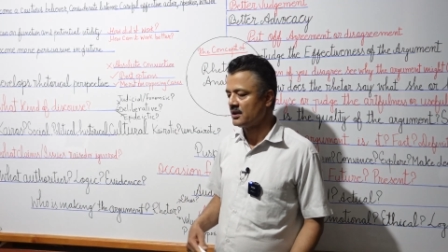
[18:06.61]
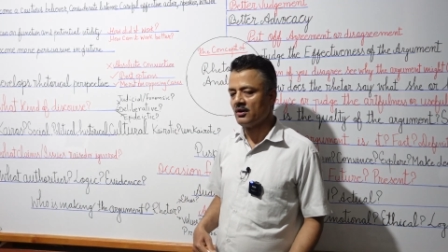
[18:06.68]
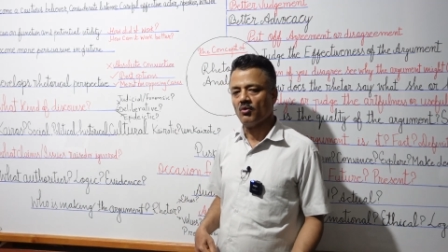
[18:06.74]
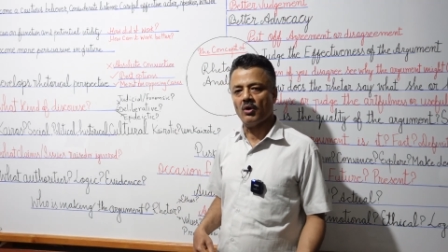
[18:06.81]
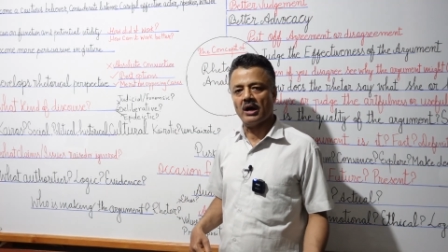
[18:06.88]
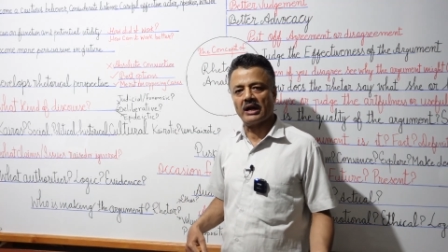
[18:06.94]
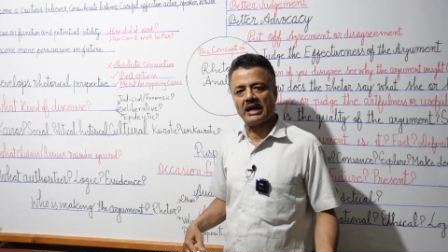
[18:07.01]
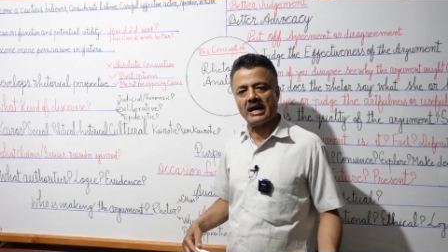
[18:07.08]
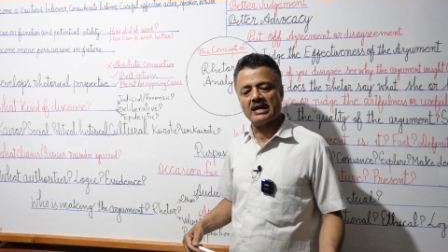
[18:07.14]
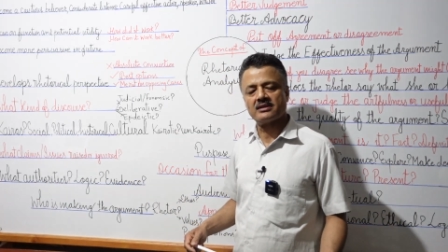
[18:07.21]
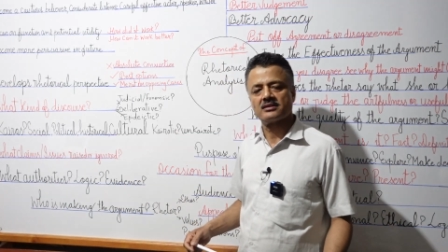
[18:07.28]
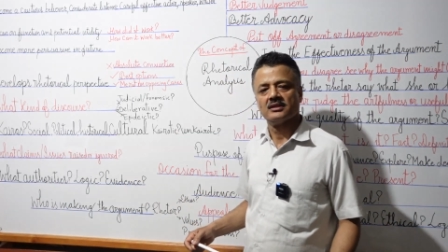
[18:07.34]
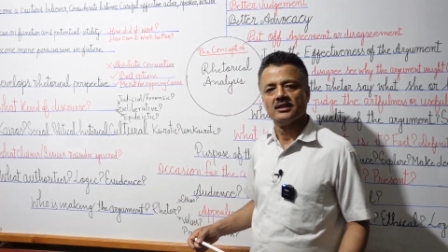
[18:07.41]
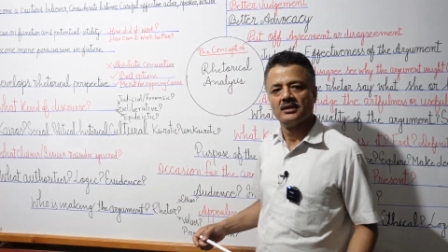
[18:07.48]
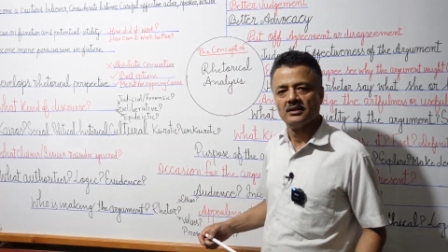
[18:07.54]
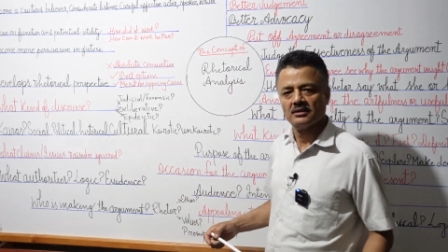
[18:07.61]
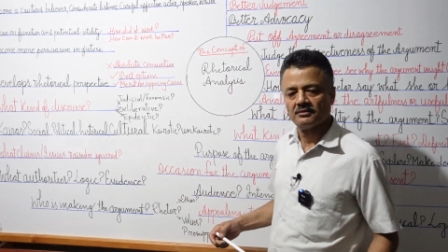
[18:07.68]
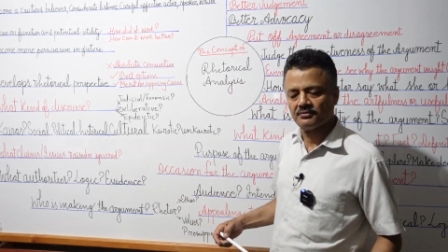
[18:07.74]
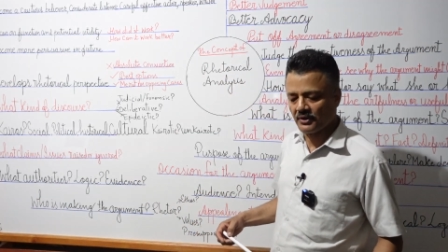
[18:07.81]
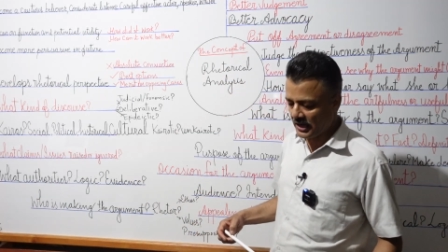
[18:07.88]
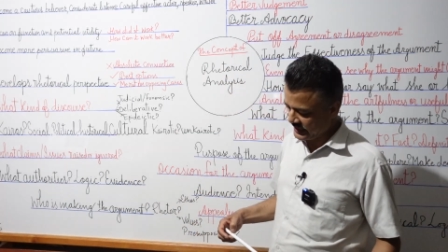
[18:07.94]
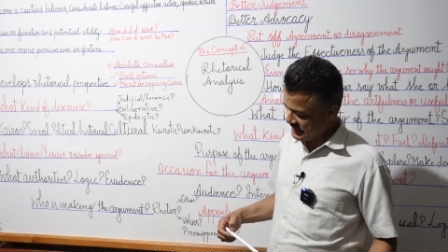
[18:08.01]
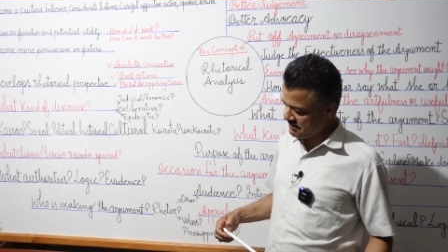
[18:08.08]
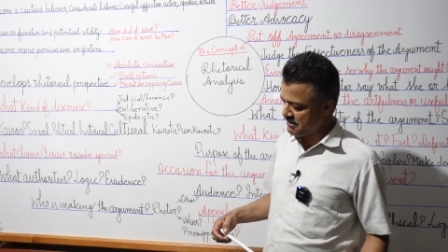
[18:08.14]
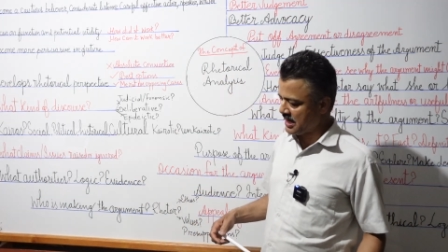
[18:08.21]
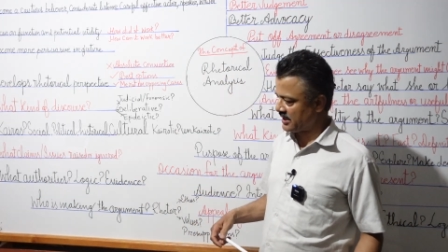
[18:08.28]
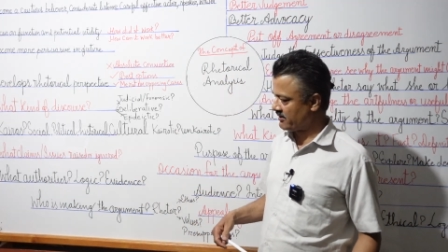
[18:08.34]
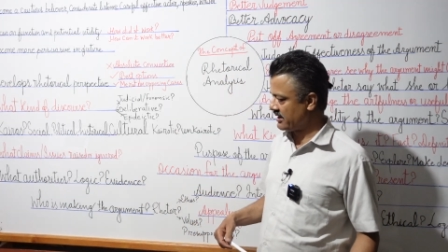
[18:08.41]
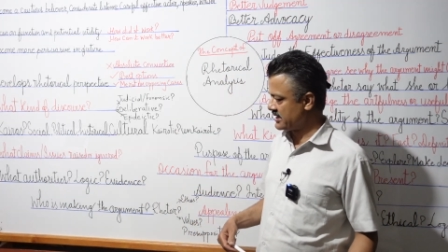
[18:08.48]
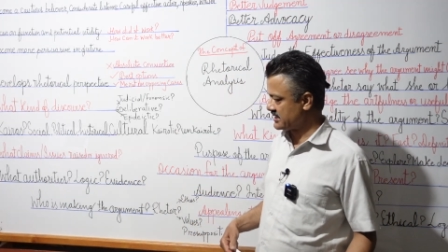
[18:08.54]
Whereas
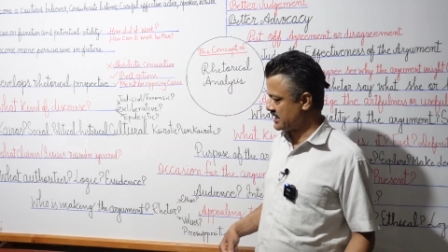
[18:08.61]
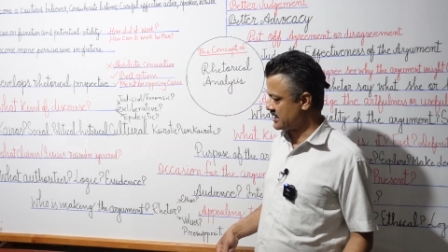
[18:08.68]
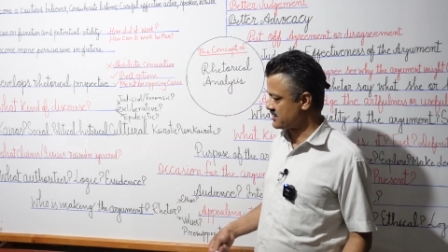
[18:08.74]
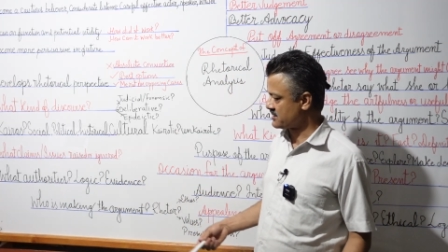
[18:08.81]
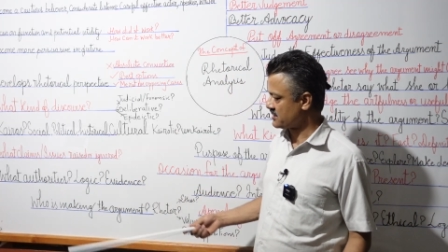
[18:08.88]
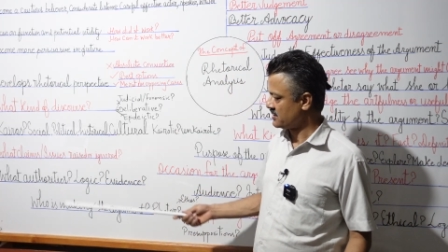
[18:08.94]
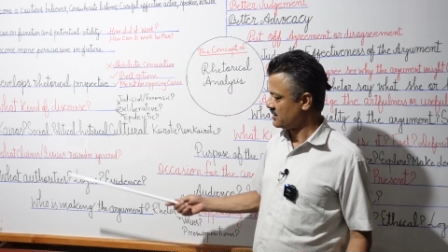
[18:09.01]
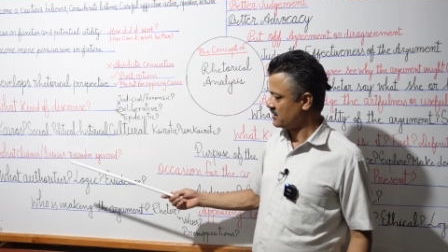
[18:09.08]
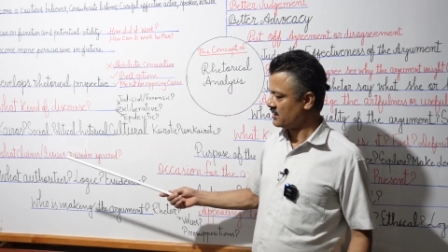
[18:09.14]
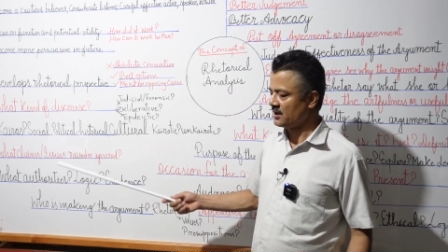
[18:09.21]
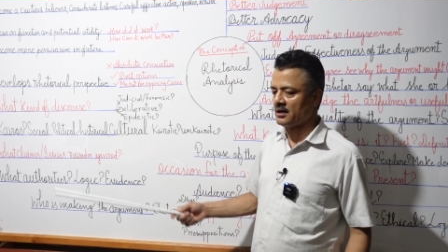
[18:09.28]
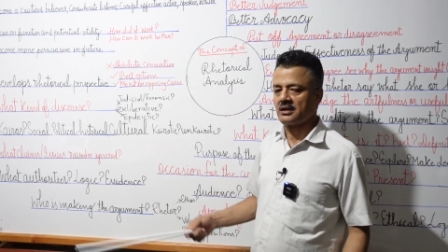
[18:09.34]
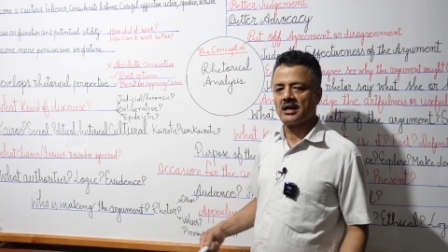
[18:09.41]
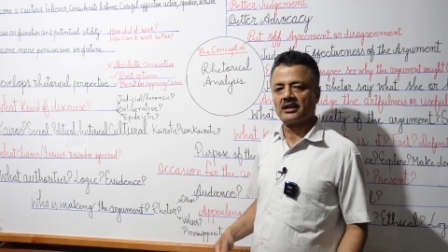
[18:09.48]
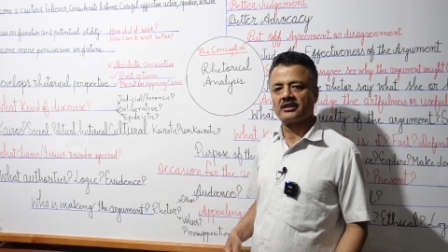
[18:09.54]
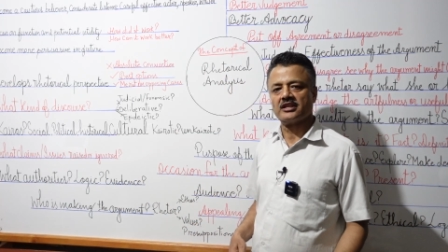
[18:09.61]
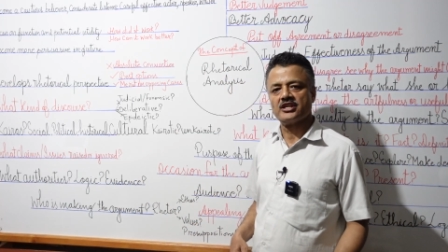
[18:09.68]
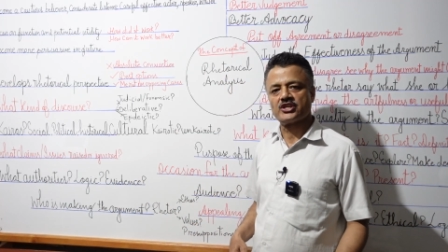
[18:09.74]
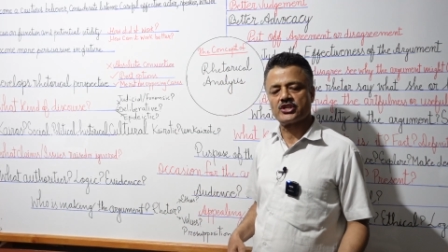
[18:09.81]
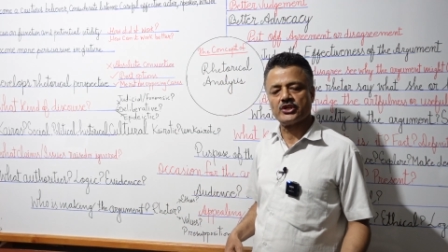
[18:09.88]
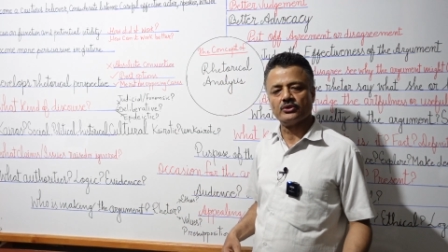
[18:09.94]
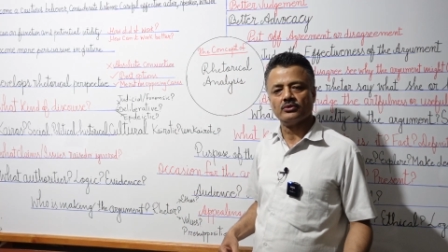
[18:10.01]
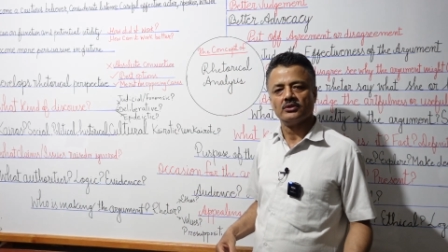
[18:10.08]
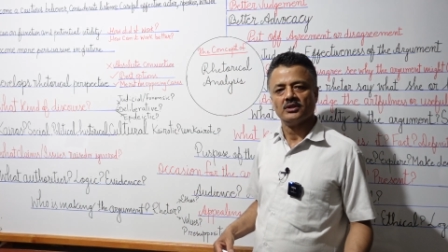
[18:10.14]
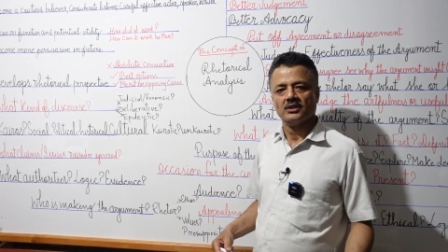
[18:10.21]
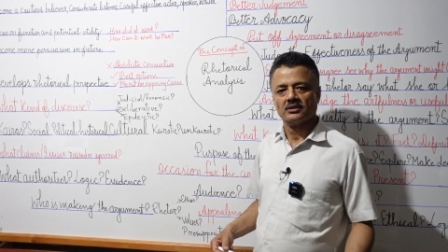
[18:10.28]
Fadiman raises another issue,